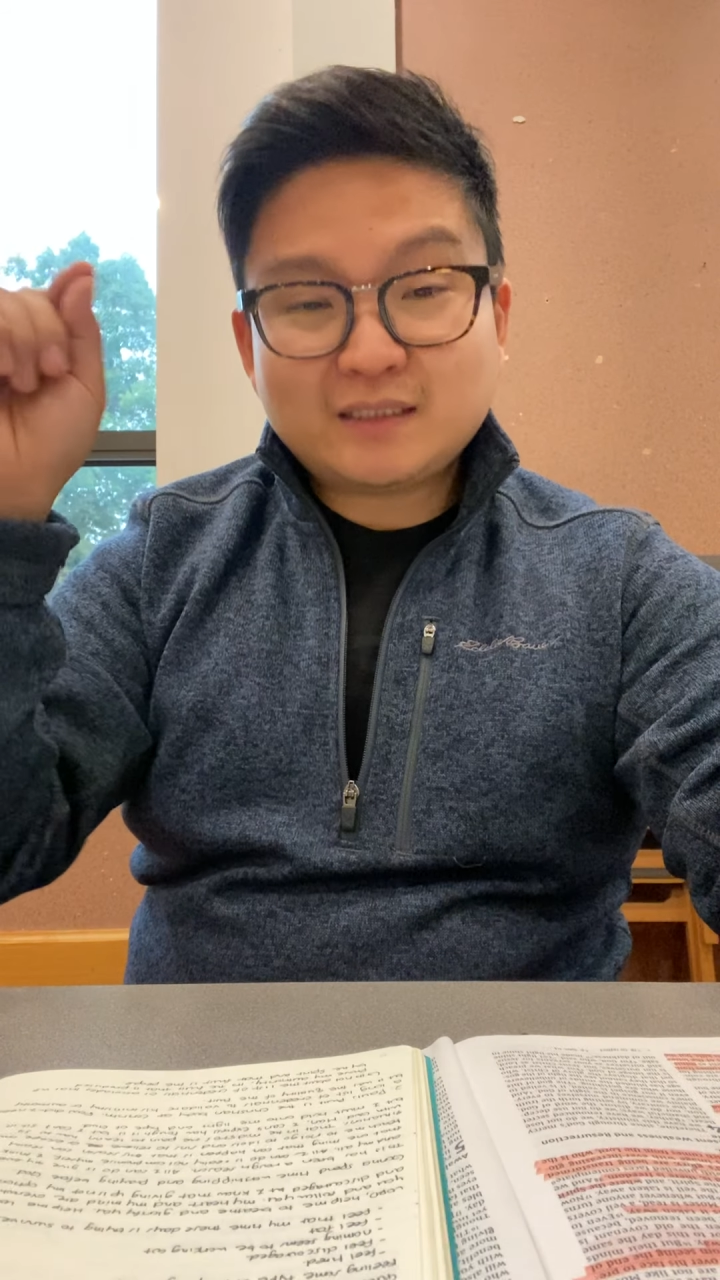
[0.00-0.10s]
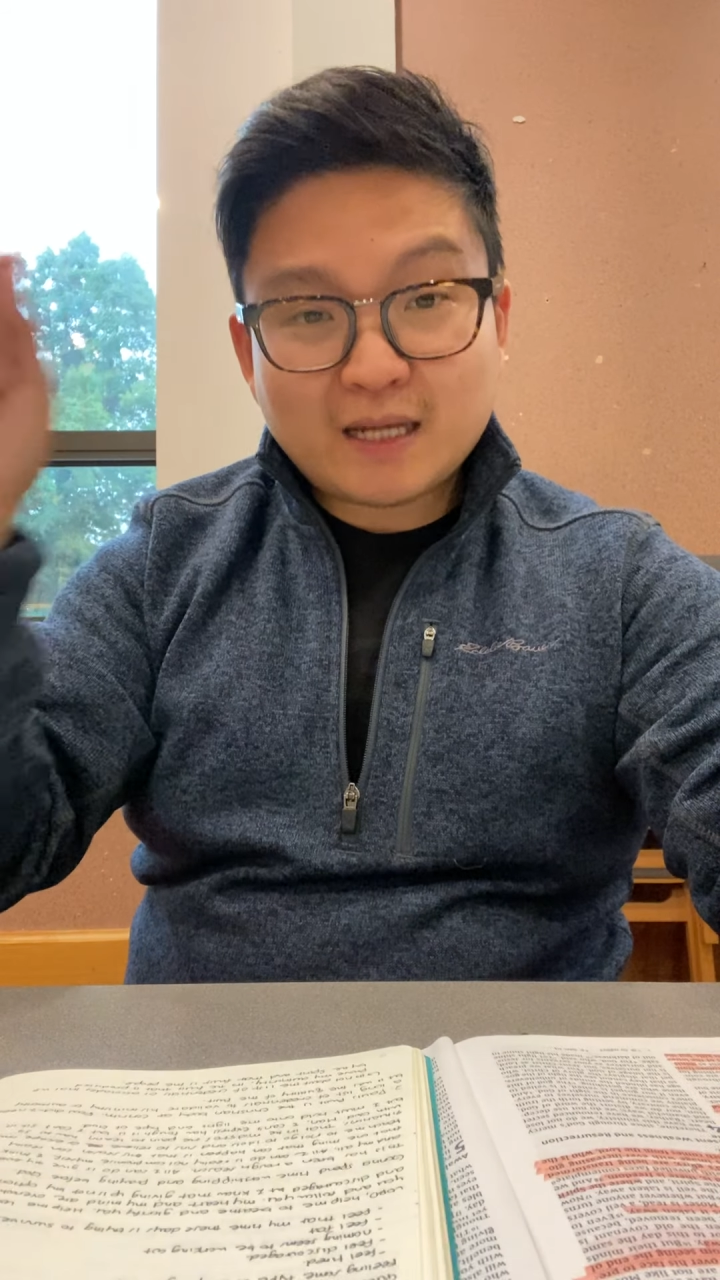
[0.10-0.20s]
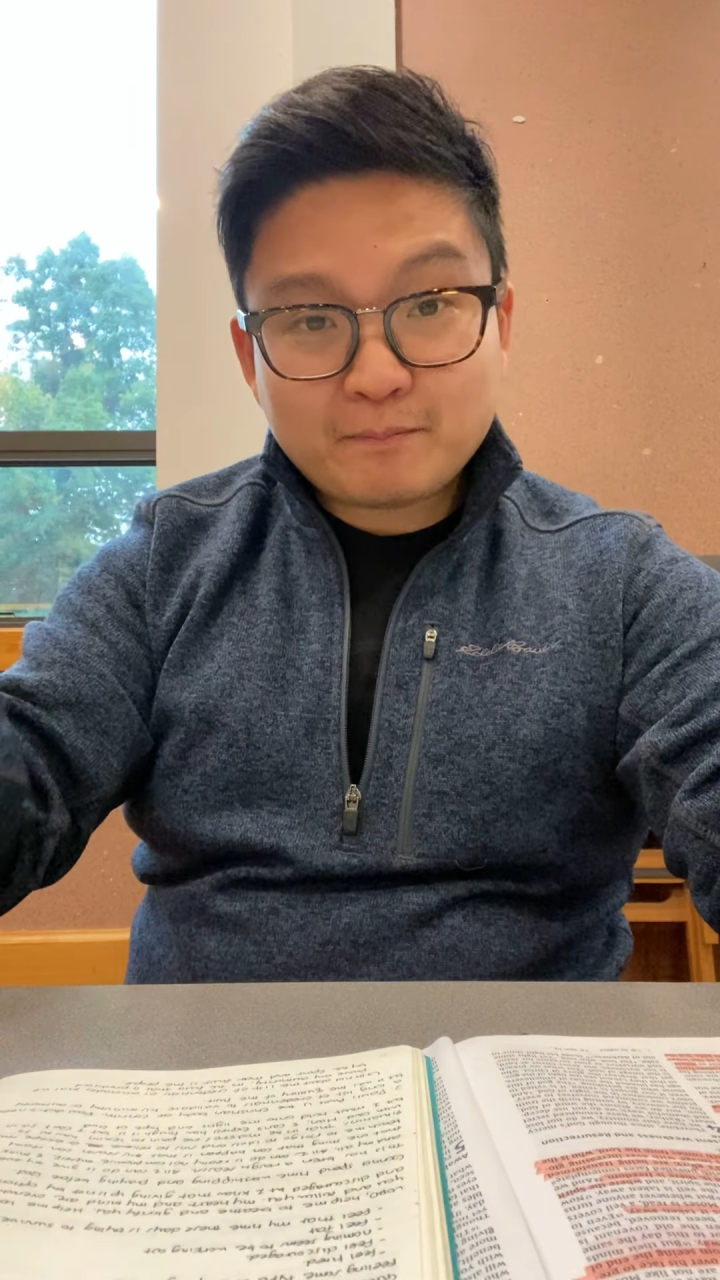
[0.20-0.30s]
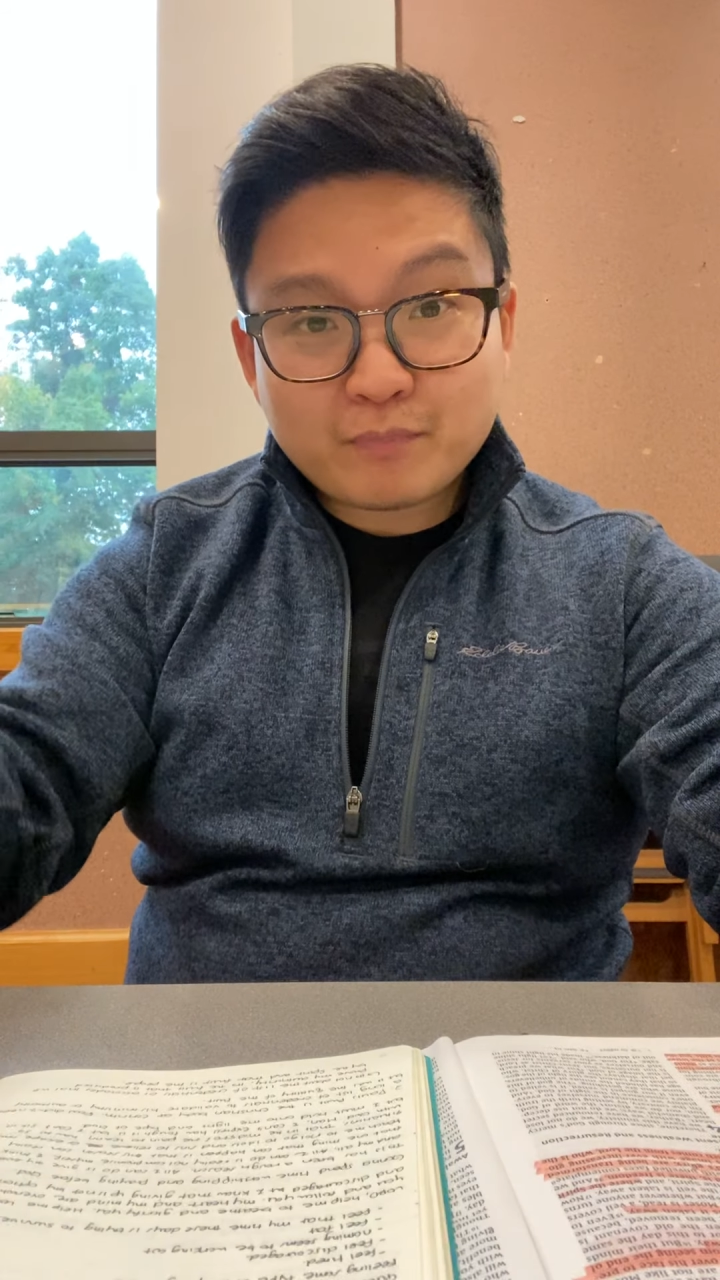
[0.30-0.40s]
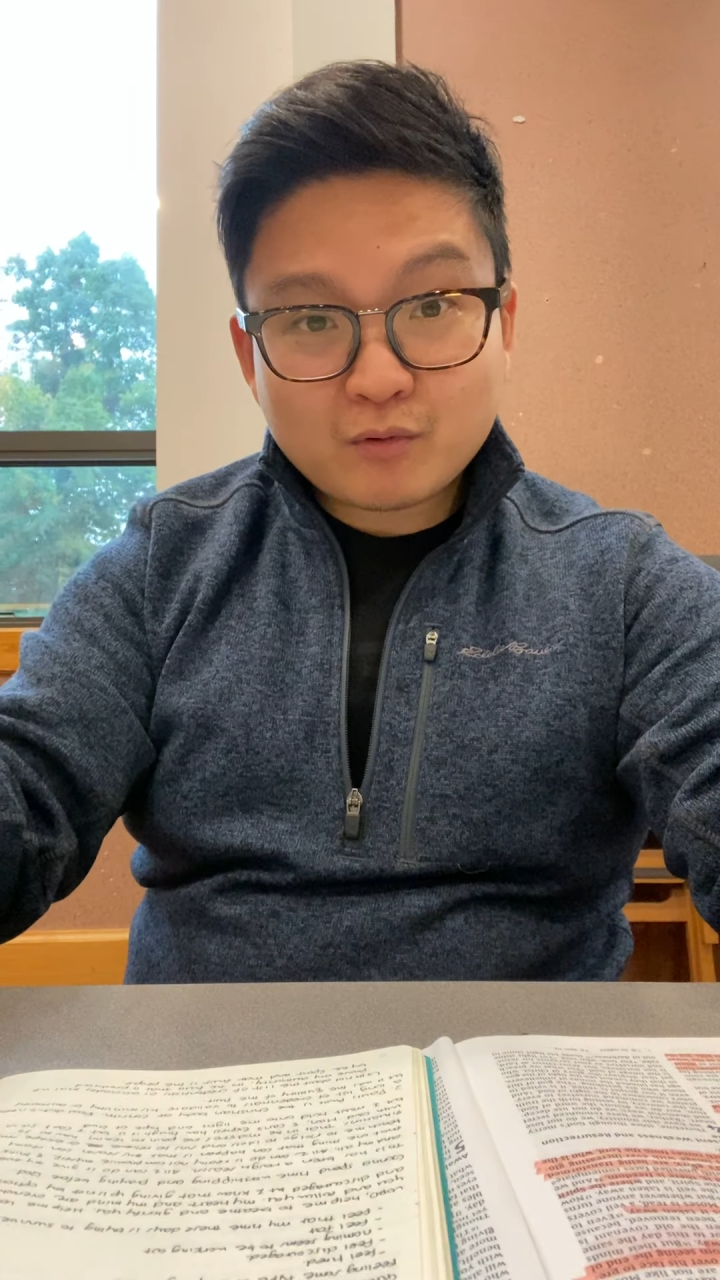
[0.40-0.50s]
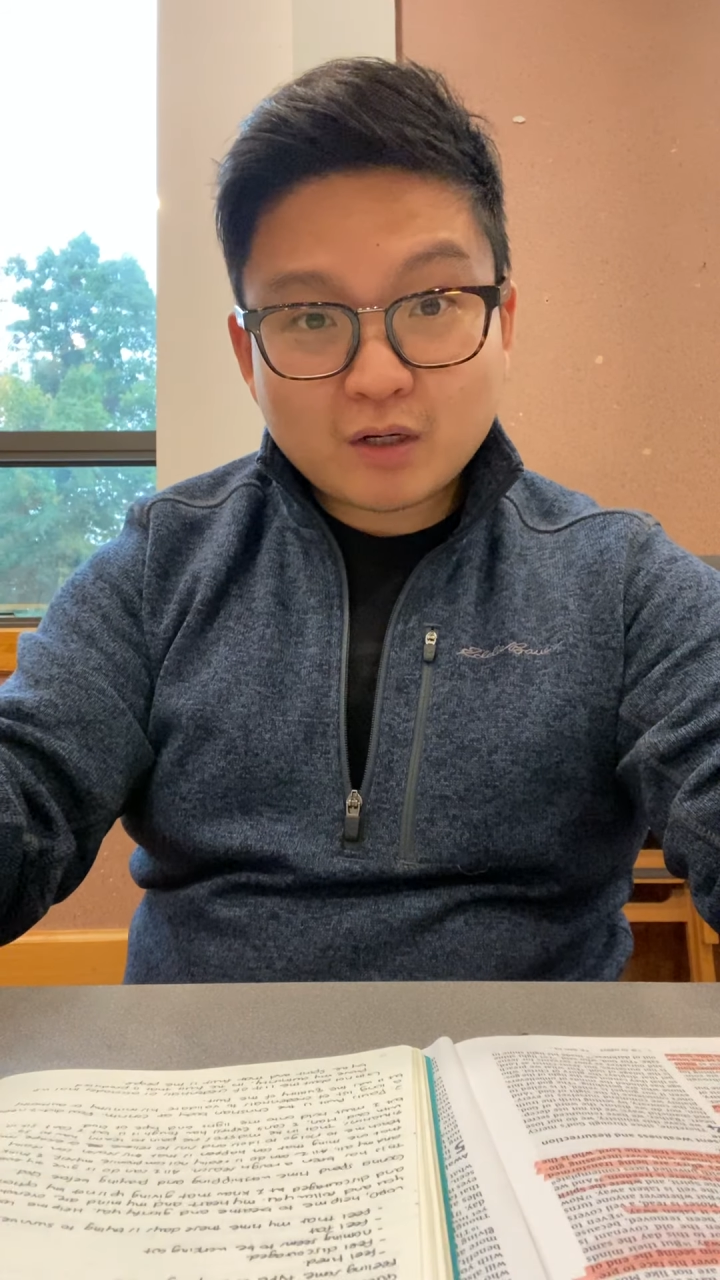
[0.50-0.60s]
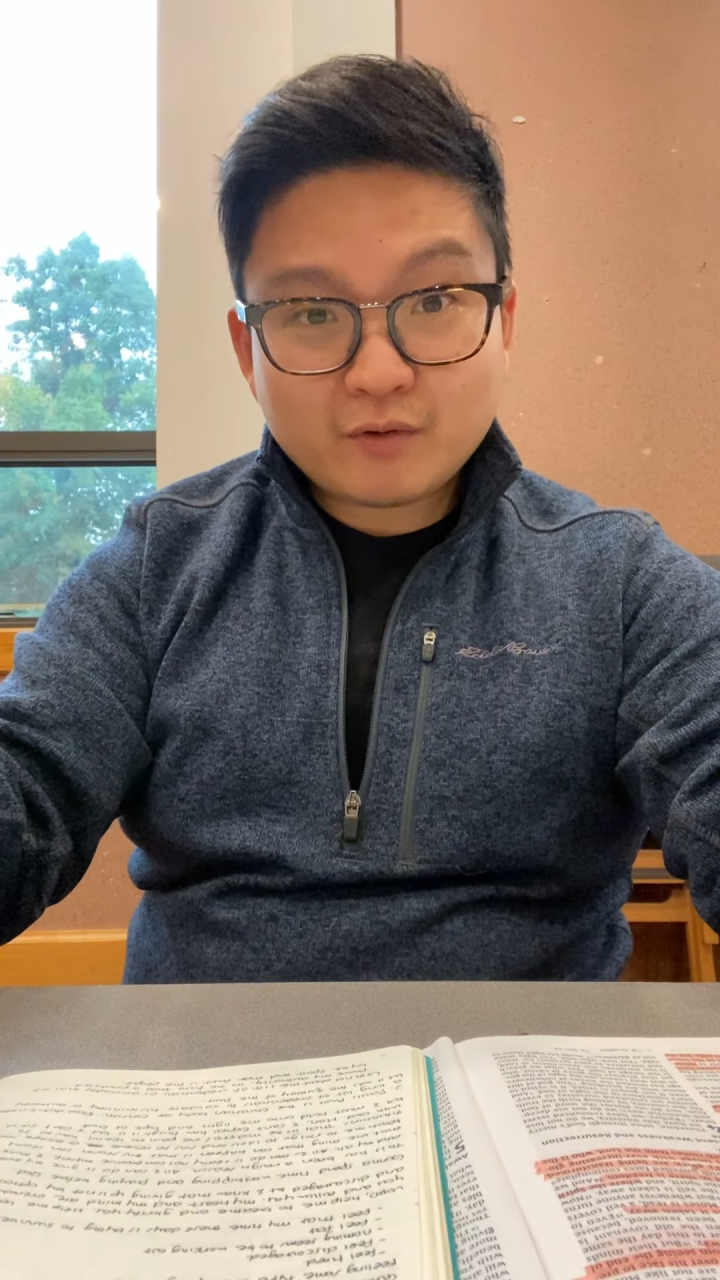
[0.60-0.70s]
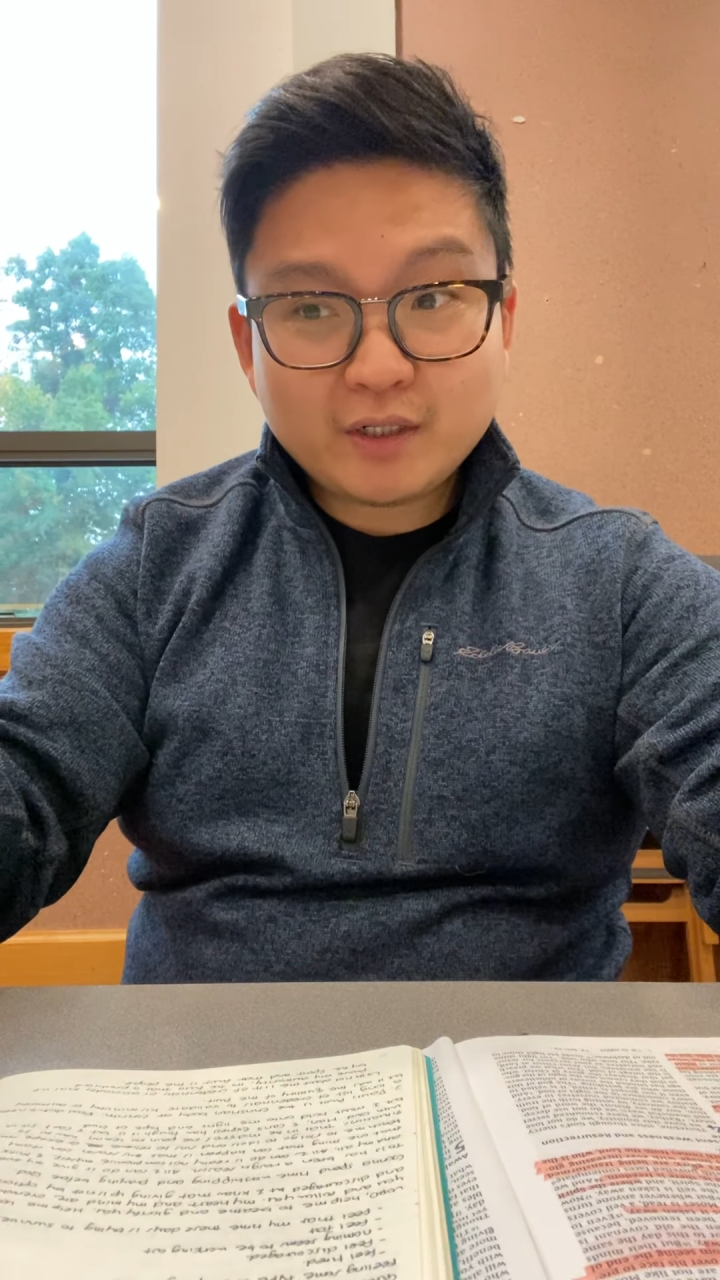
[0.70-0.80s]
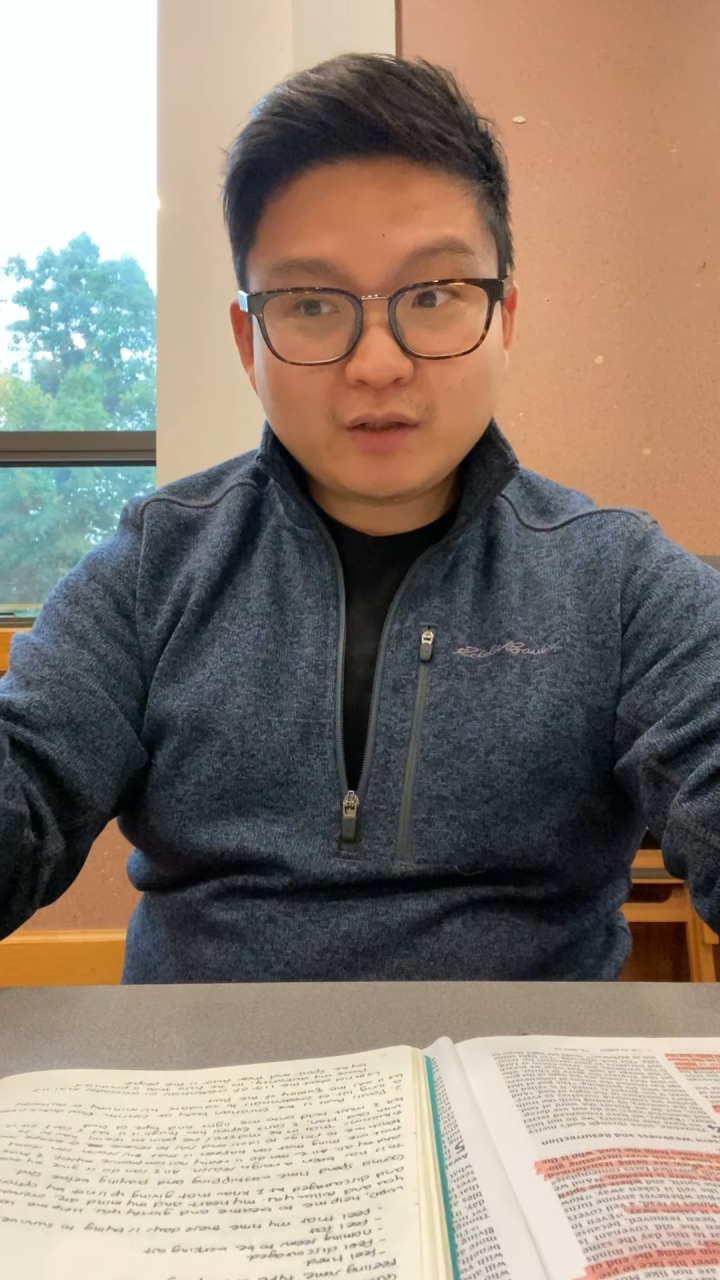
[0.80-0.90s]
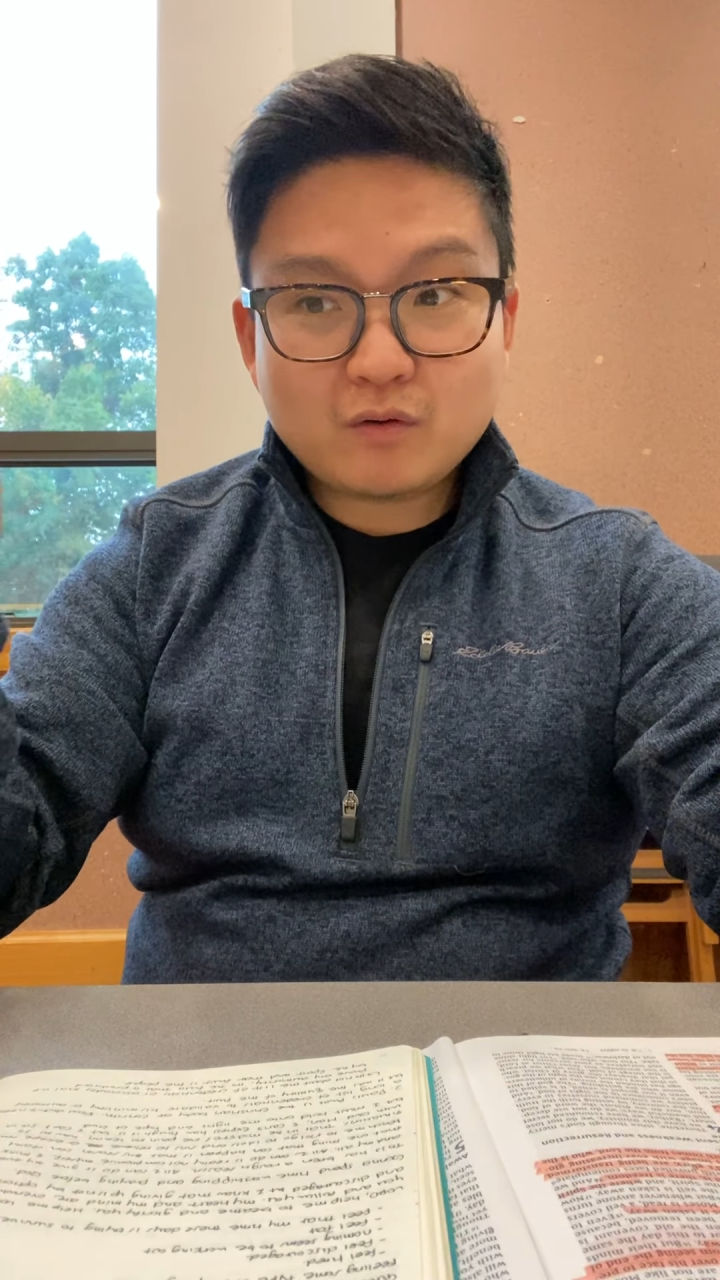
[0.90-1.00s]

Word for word: temporary